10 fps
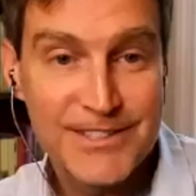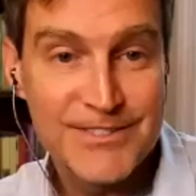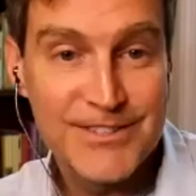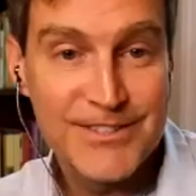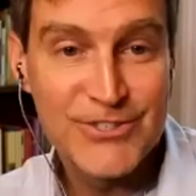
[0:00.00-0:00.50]
the,
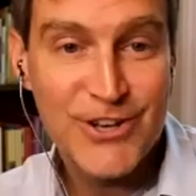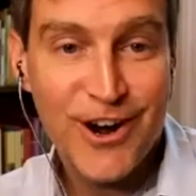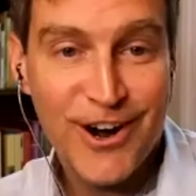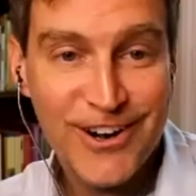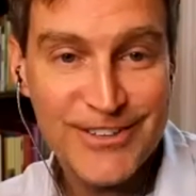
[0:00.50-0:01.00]
um, the
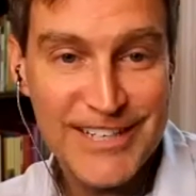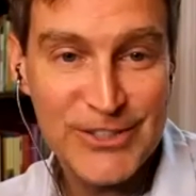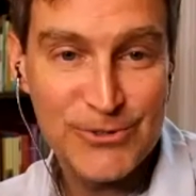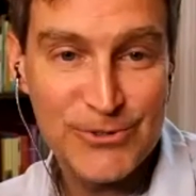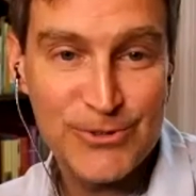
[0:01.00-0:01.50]
SAR,
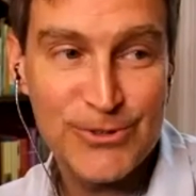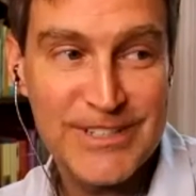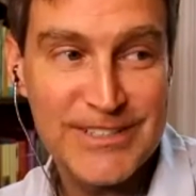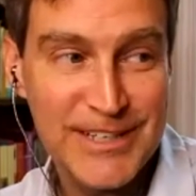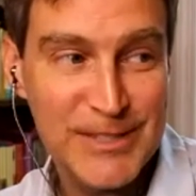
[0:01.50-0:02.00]
Sexual
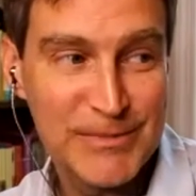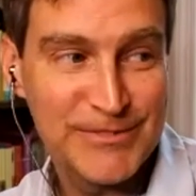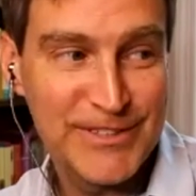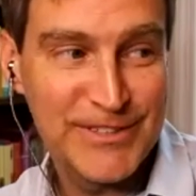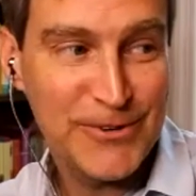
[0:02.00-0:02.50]

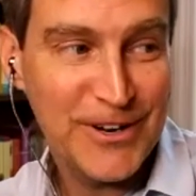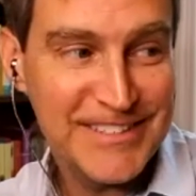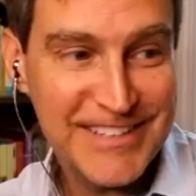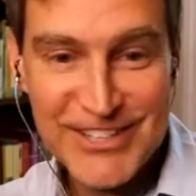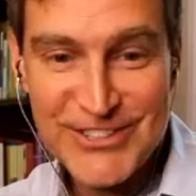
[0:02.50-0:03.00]
Assessment
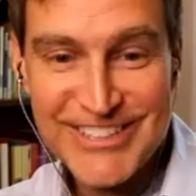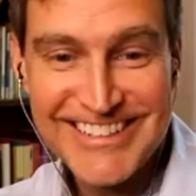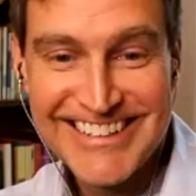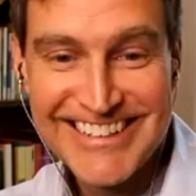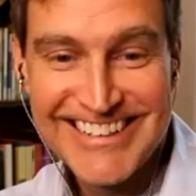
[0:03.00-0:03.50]
Reorientation.